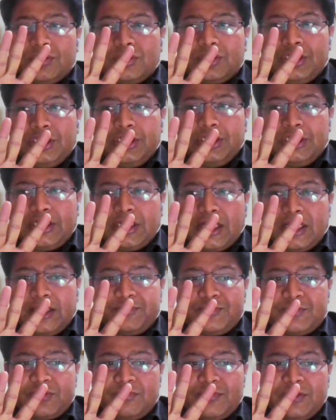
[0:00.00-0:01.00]
three
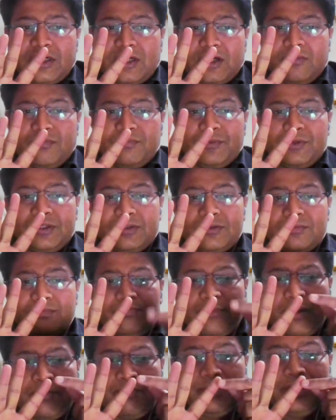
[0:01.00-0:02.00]
types of the company
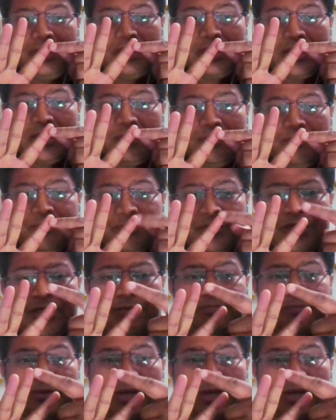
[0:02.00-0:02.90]
public company